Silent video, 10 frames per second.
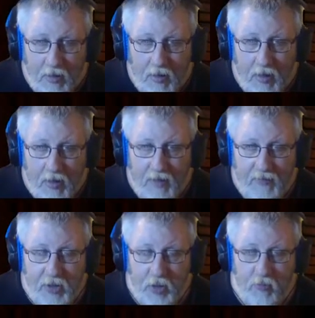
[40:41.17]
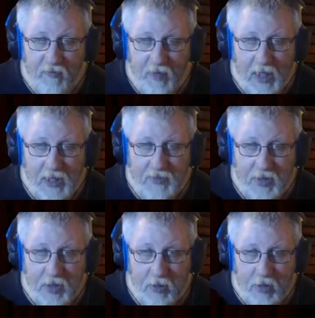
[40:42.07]
individual flags for
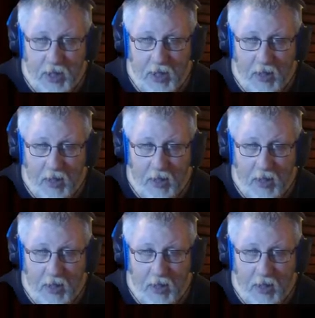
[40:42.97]
the UK.